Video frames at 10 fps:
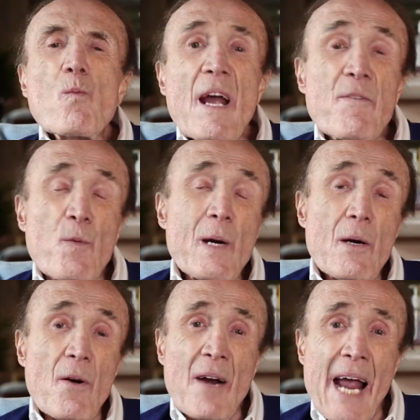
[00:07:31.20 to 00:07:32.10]
If
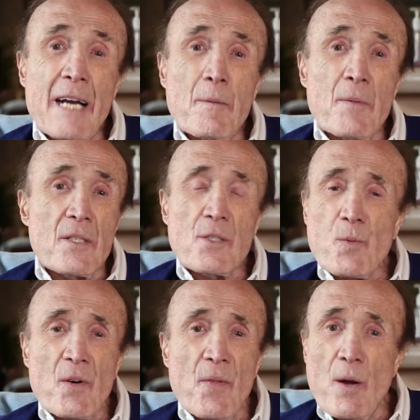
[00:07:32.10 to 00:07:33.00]
we are animals,
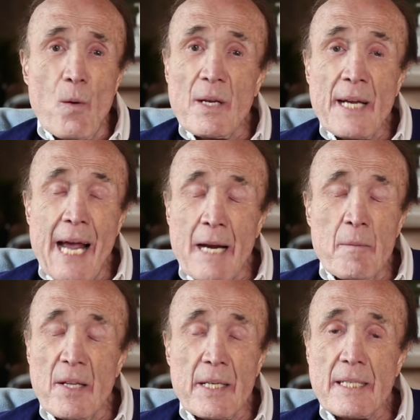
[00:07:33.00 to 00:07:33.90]
we're the only
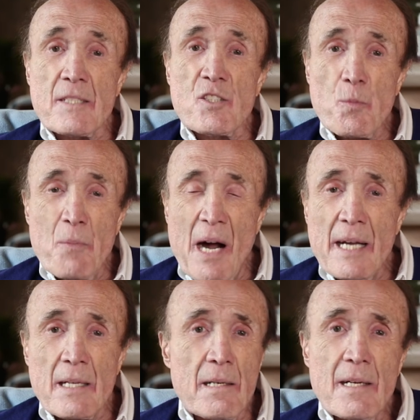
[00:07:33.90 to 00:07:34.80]
animal that can
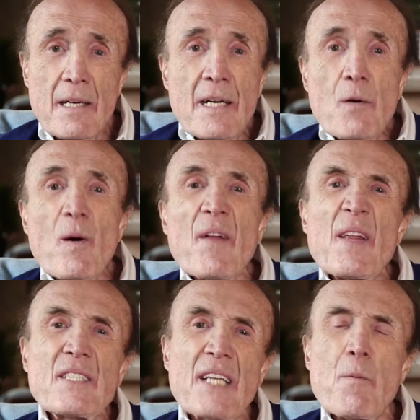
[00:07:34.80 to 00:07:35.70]
smile. Well,
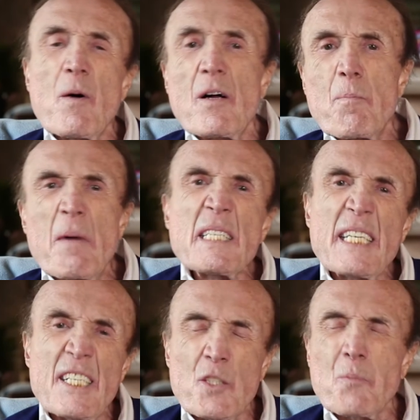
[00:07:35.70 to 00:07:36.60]
they say, well,
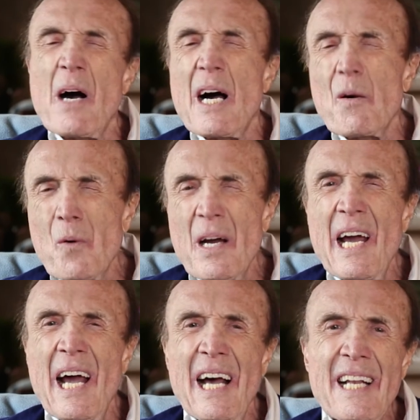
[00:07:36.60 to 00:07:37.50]
monkeys smile.
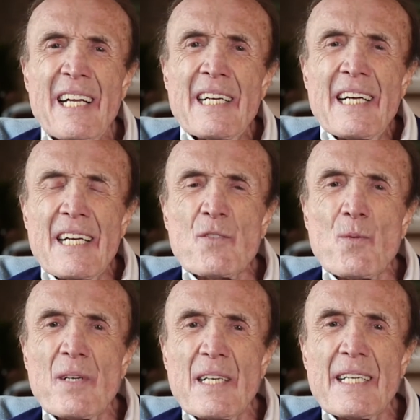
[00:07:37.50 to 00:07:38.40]
Well, it's
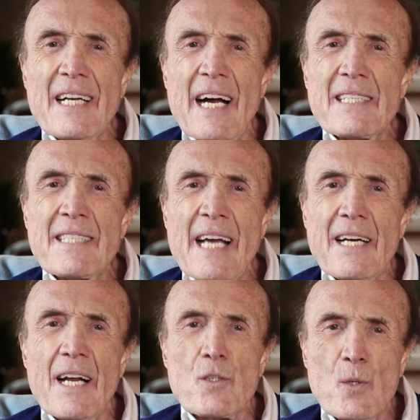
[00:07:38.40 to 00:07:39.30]
really
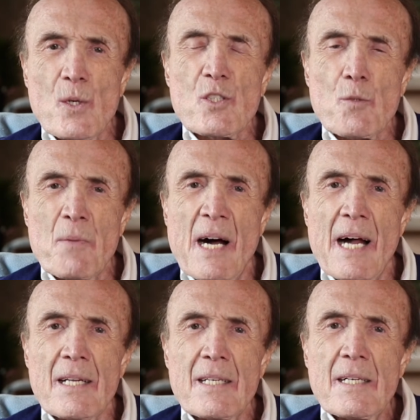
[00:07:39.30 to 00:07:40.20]
not a true
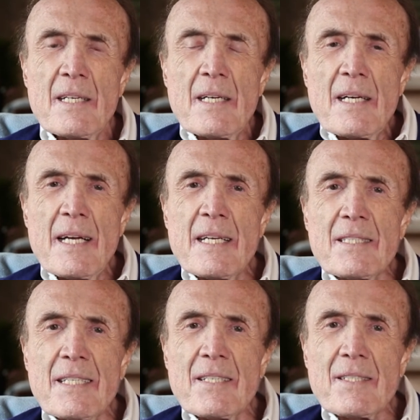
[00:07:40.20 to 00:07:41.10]
smile.
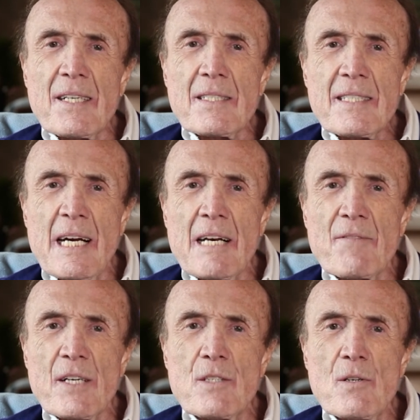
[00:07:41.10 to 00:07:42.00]
It's a kind
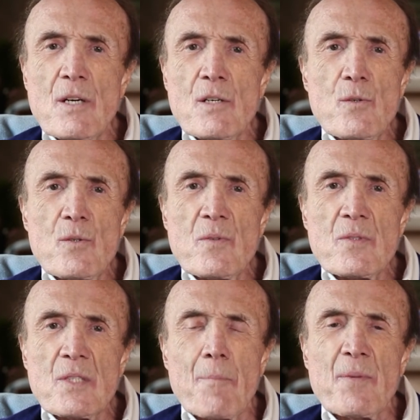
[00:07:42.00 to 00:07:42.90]
of
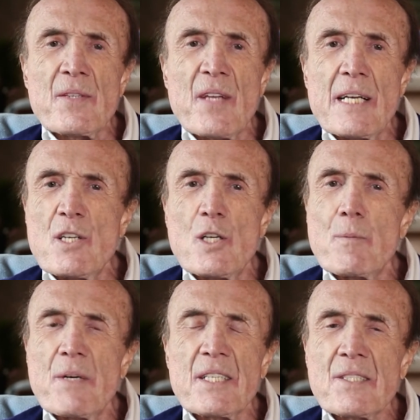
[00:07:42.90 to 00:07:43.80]
something they
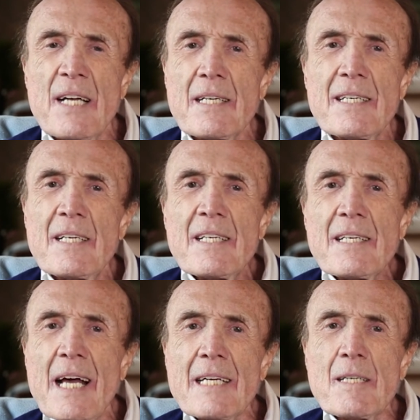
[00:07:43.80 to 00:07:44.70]
do, but it's not
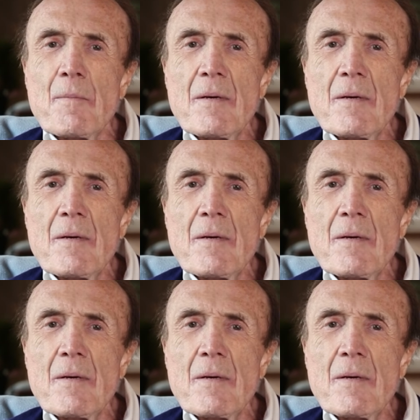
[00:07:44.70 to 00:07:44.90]
like